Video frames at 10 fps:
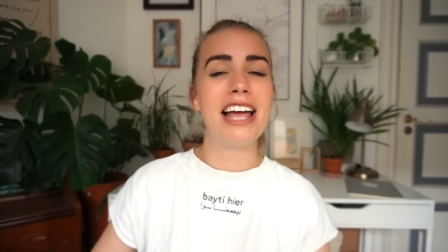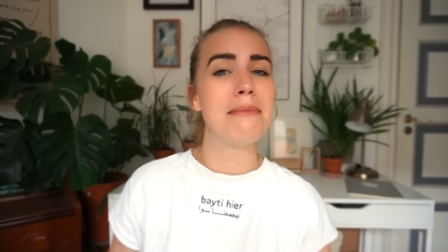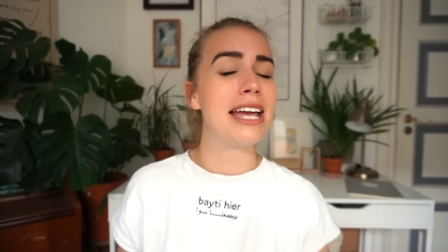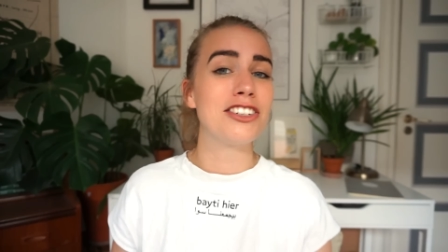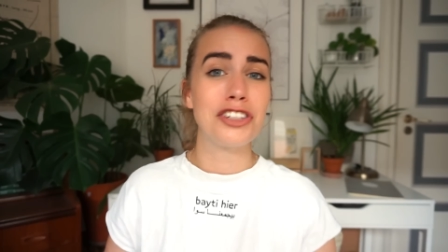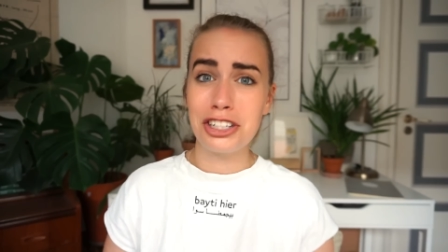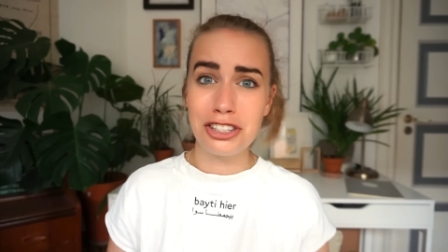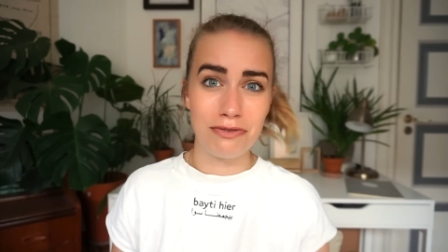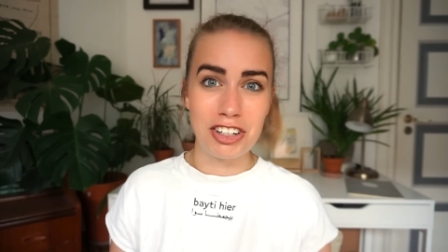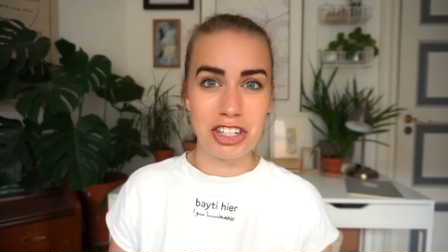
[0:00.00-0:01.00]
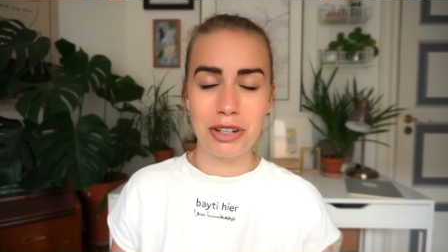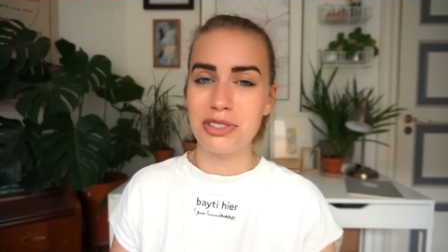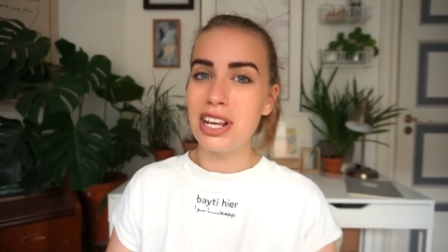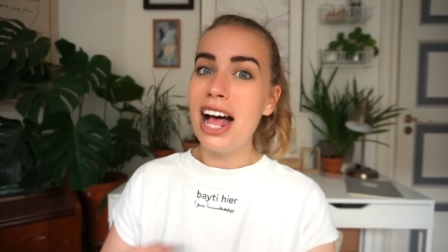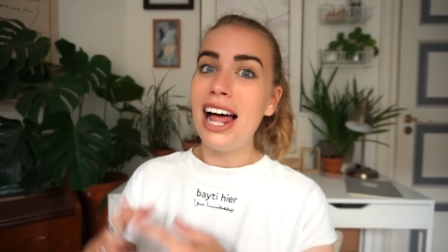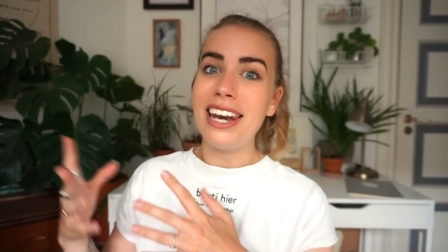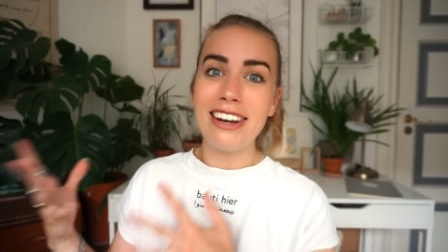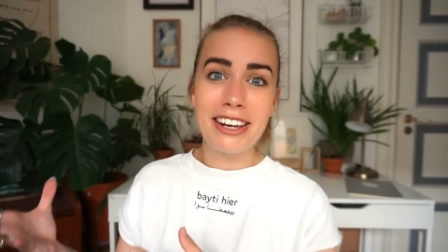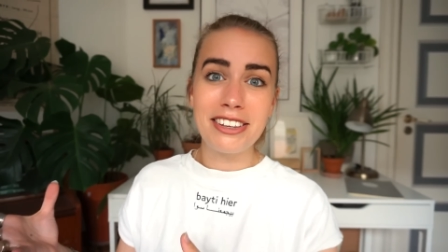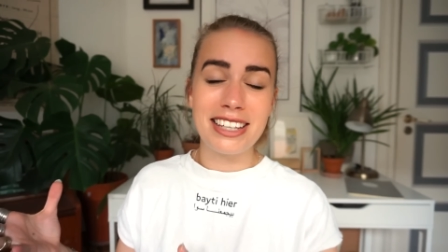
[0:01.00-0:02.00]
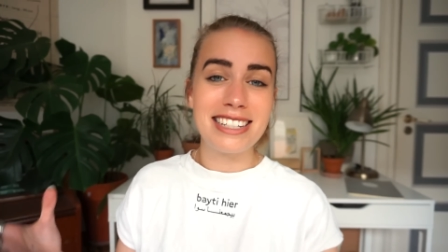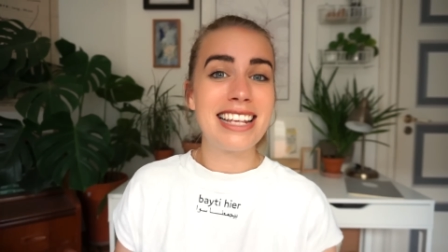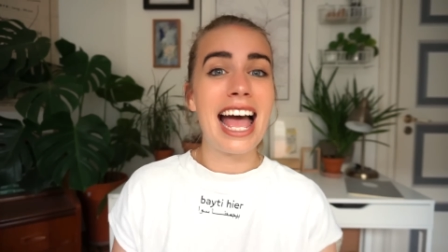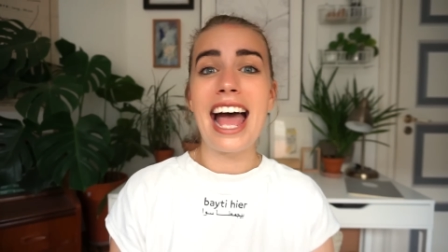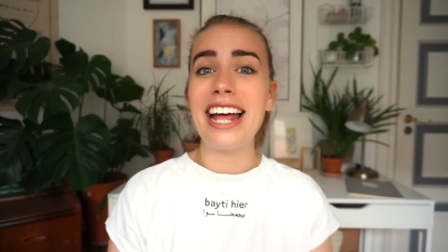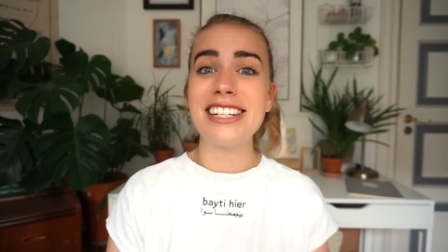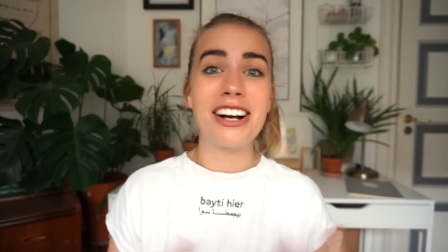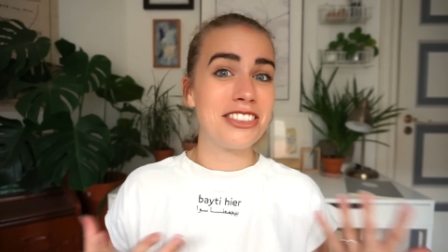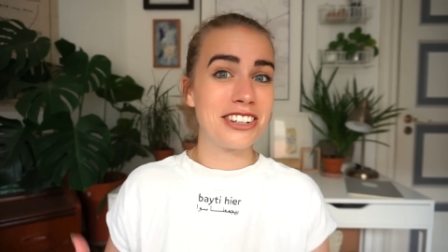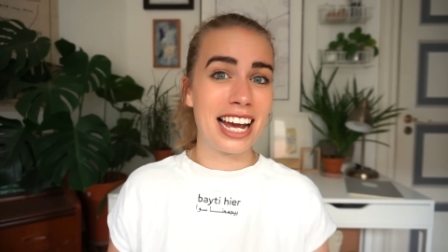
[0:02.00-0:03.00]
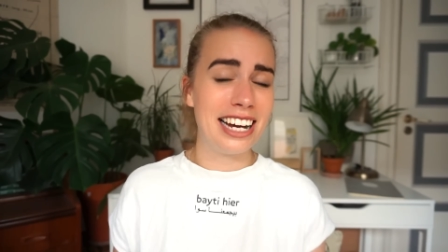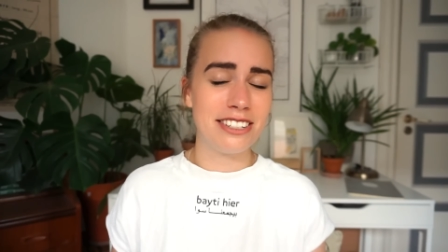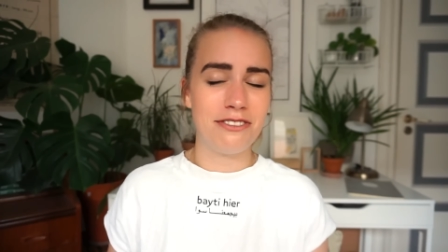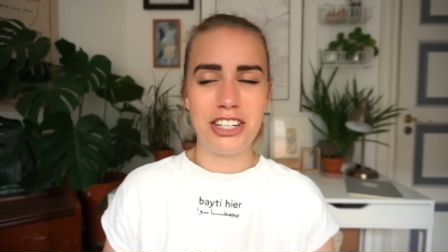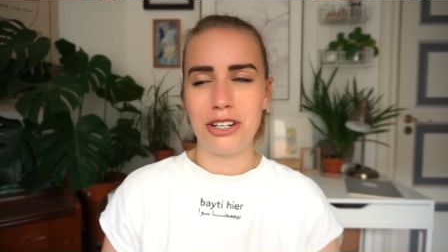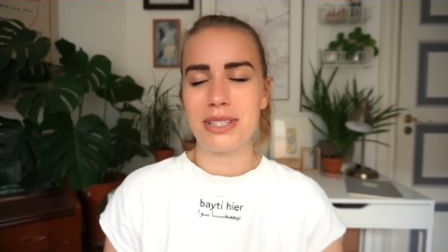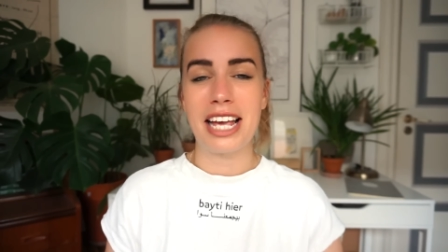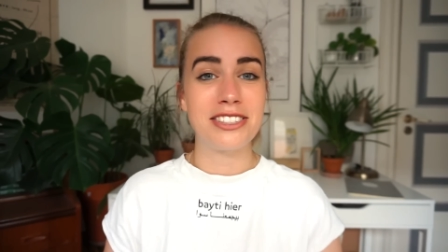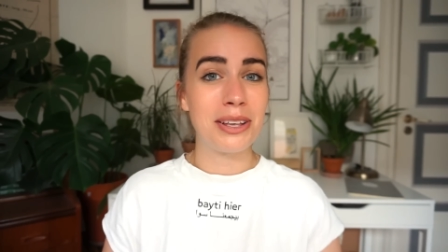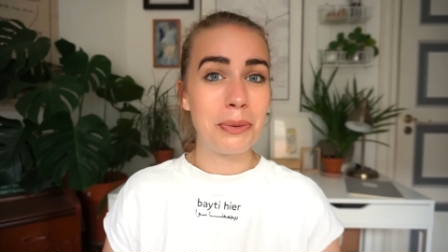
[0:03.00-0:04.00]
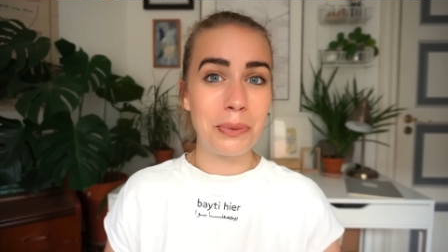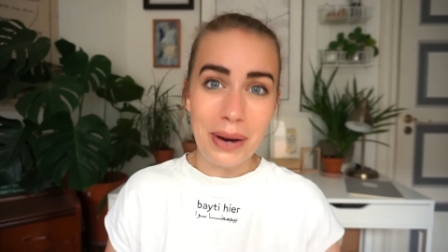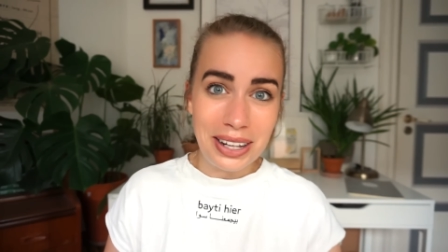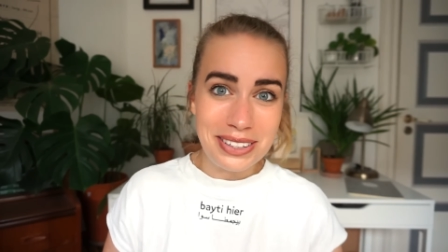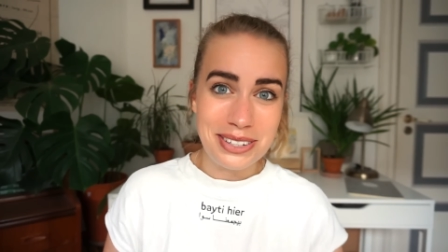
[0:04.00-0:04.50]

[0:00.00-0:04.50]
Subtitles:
I make tons of videos like this and other kinds of videos as well.